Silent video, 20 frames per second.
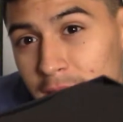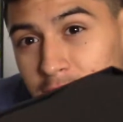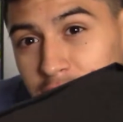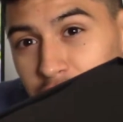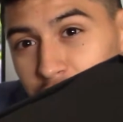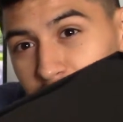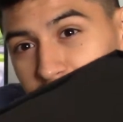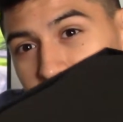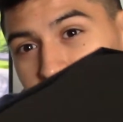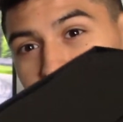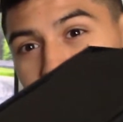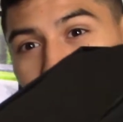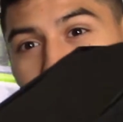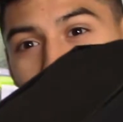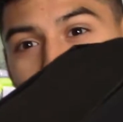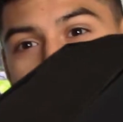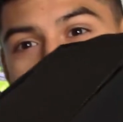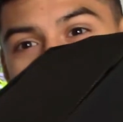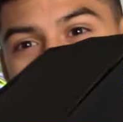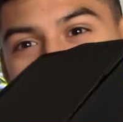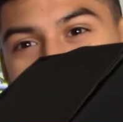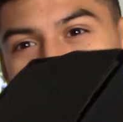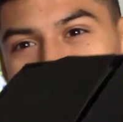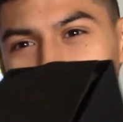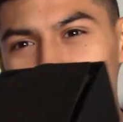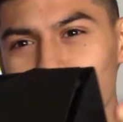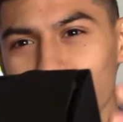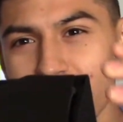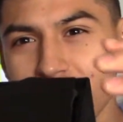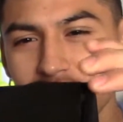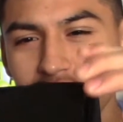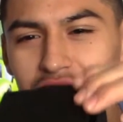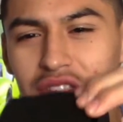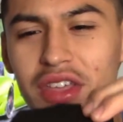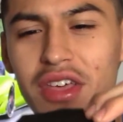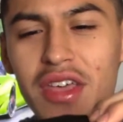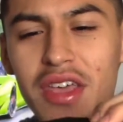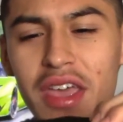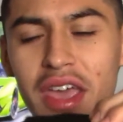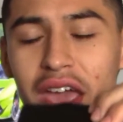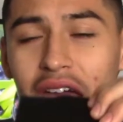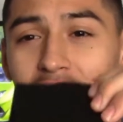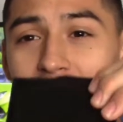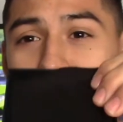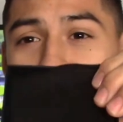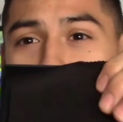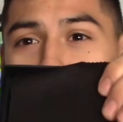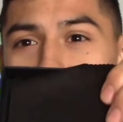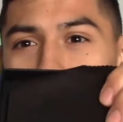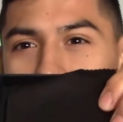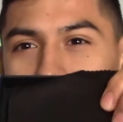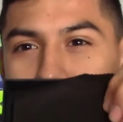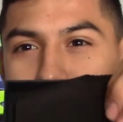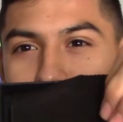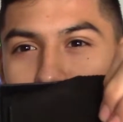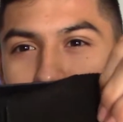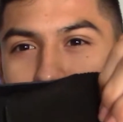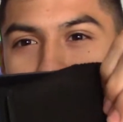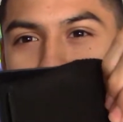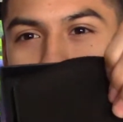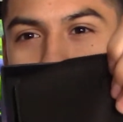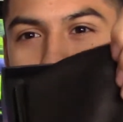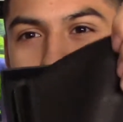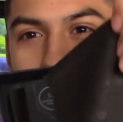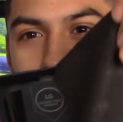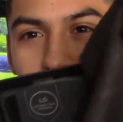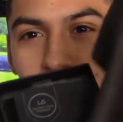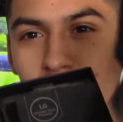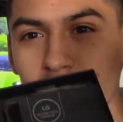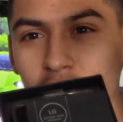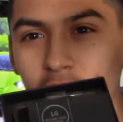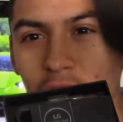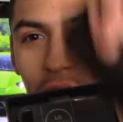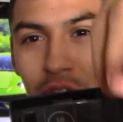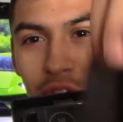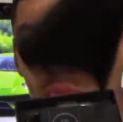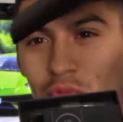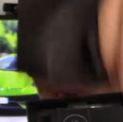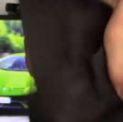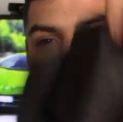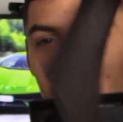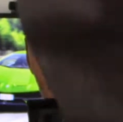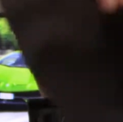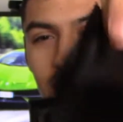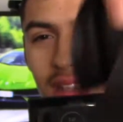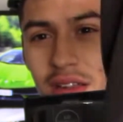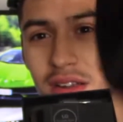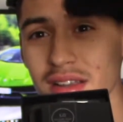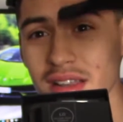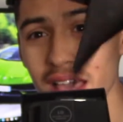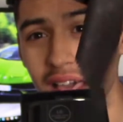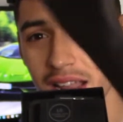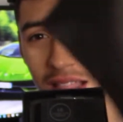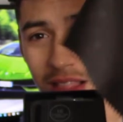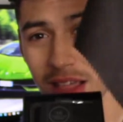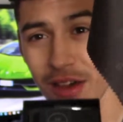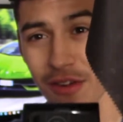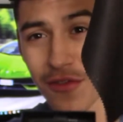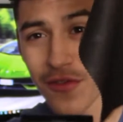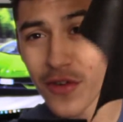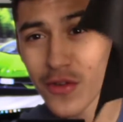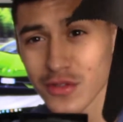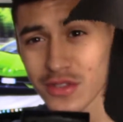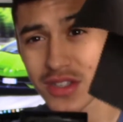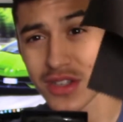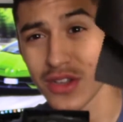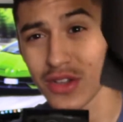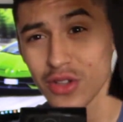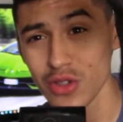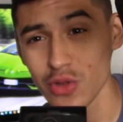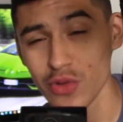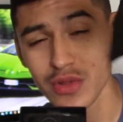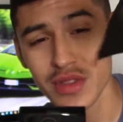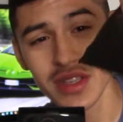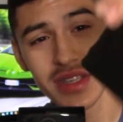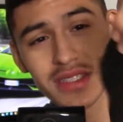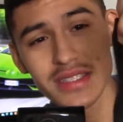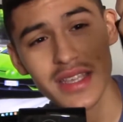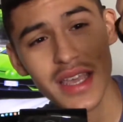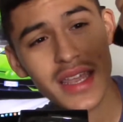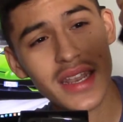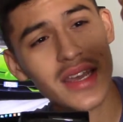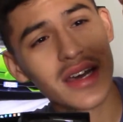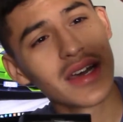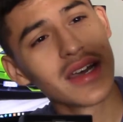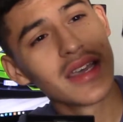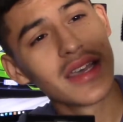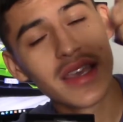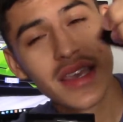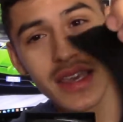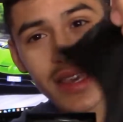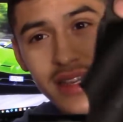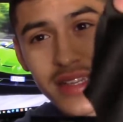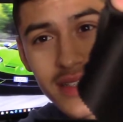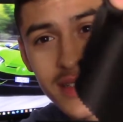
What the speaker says: As you can see here, we're presented with a microfiber cloth right here. Not a lot of phones include this, and it